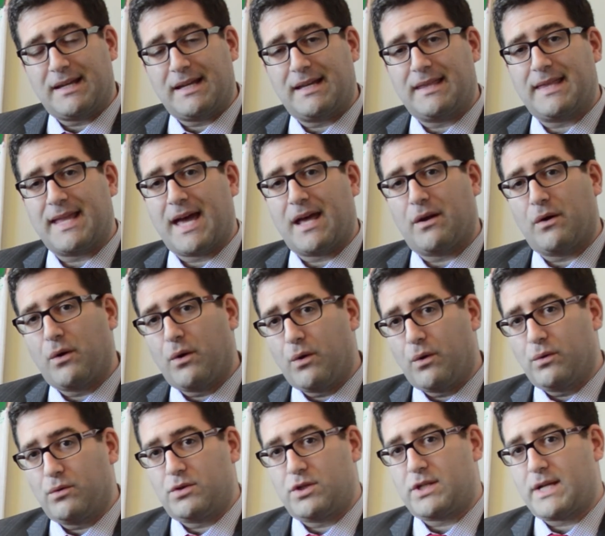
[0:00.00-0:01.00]
in that
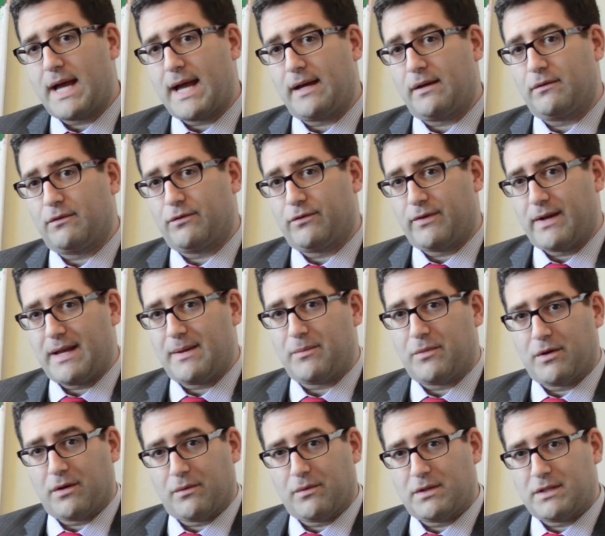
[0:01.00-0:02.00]
whole child
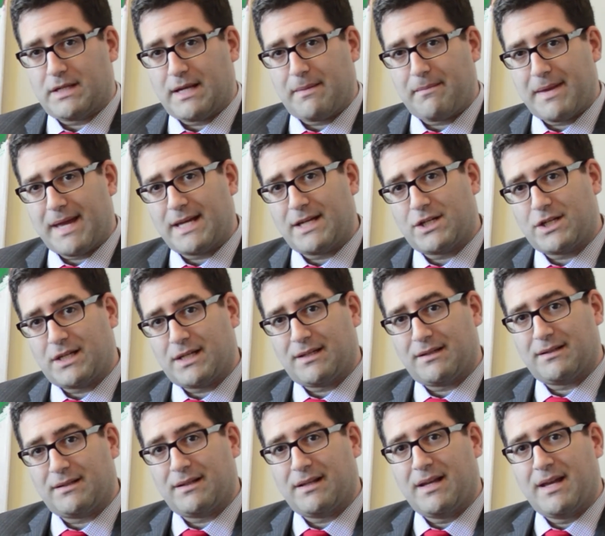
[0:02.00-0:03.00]
framework, which I
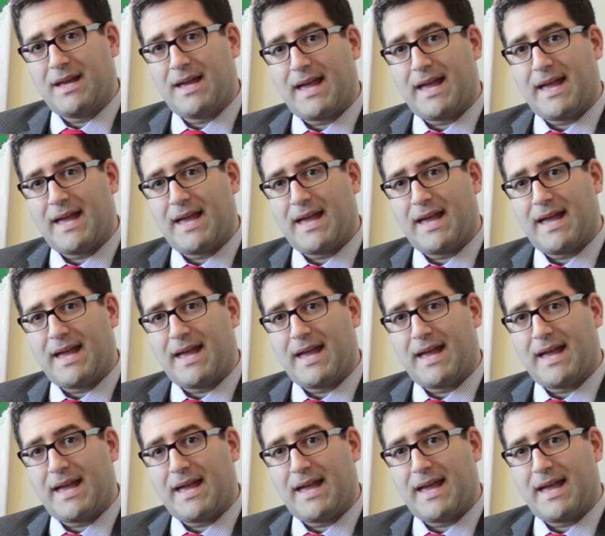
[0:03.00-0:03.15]
mentioned,